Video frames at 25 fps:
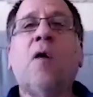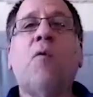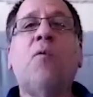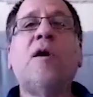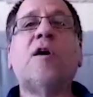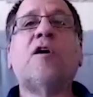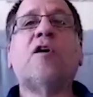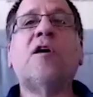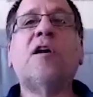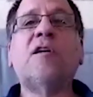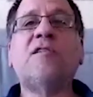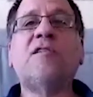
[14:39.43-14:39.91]

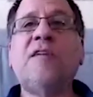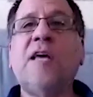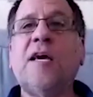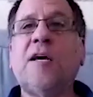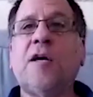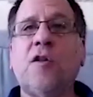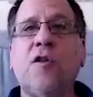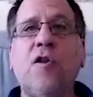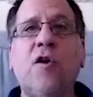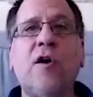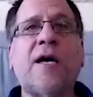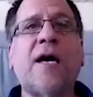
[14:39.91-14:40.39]
We are going to take
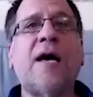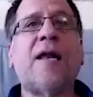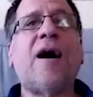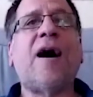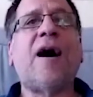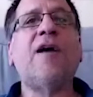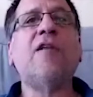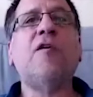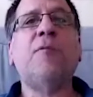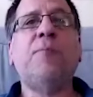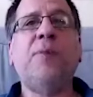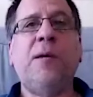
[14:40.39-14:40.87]
a look at
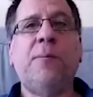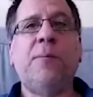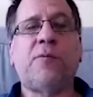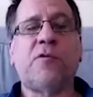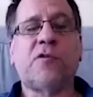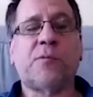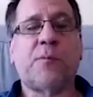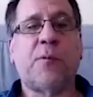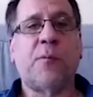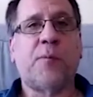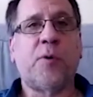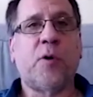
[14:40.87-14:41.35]
other
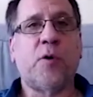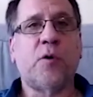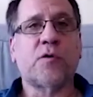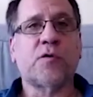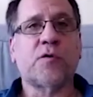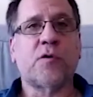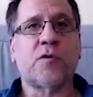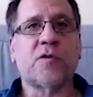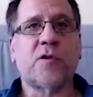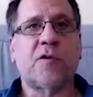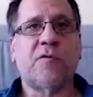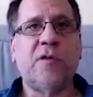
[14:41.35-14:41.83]
people's
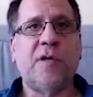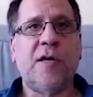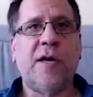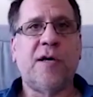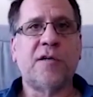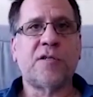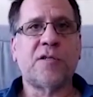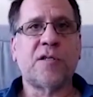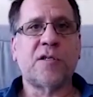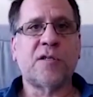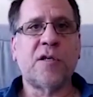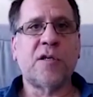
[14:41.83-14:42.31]
proposals of the
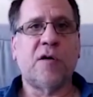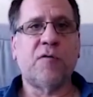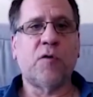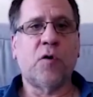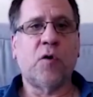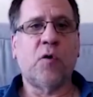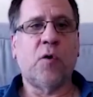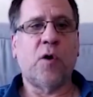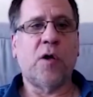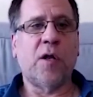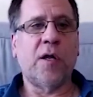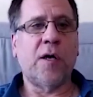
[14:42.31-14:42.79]

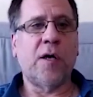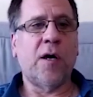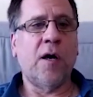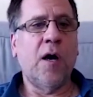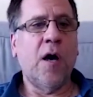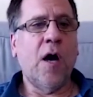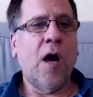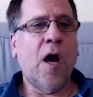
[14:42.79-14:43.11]
adjectival qualia